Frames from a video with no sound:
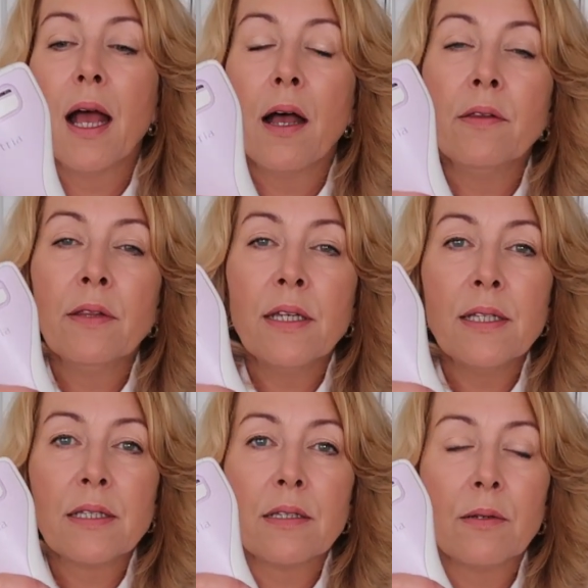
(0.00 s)
and
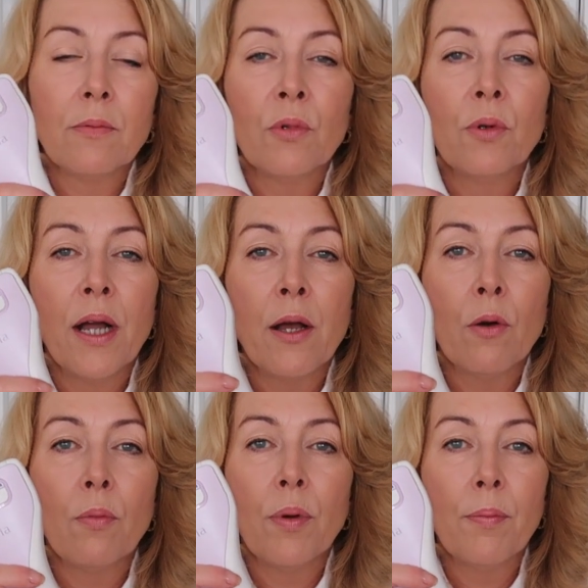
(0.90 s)
this will
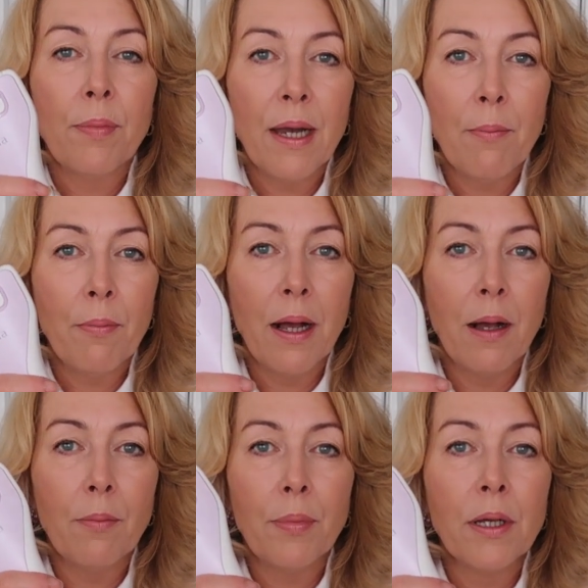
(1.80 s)
help plump
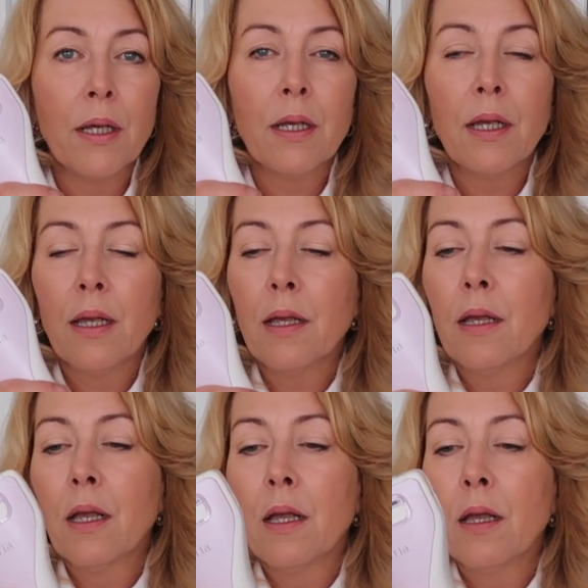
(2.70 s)
up
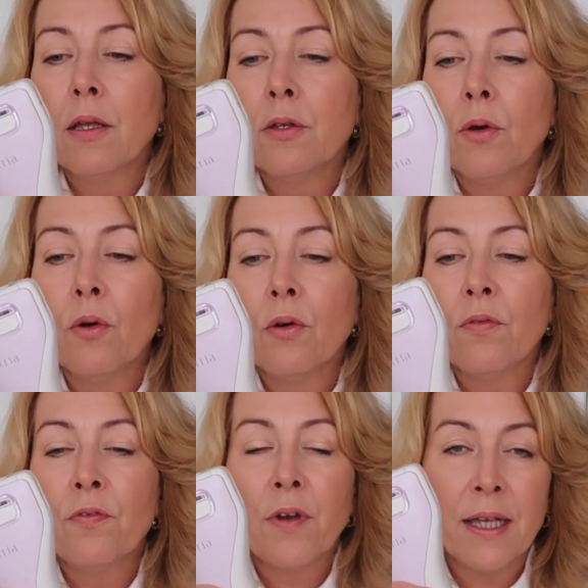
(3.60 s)
your
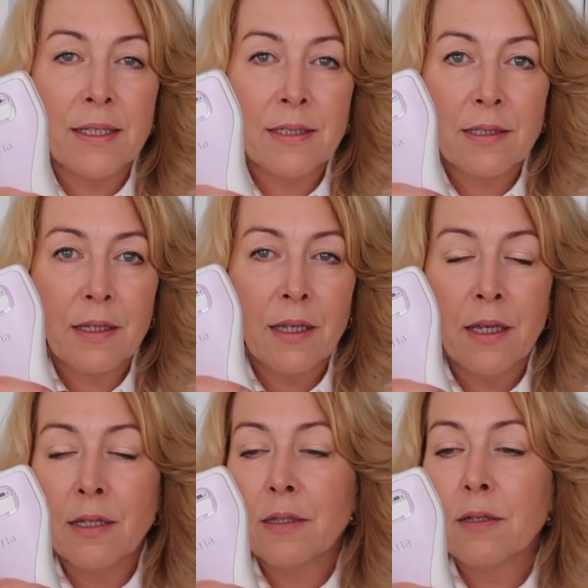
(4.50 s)
face.
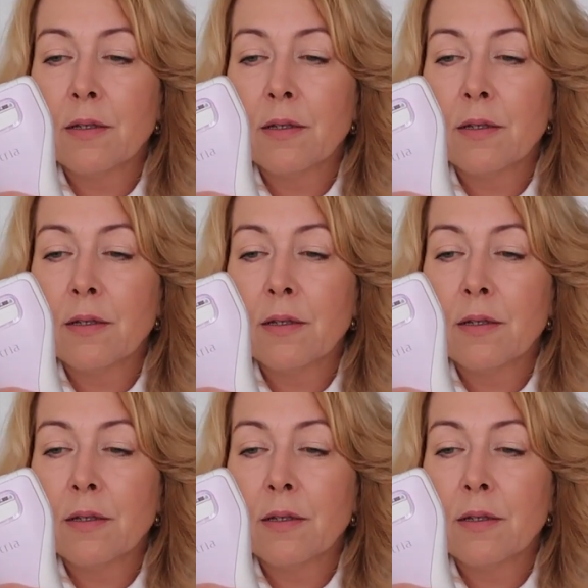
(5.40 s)
It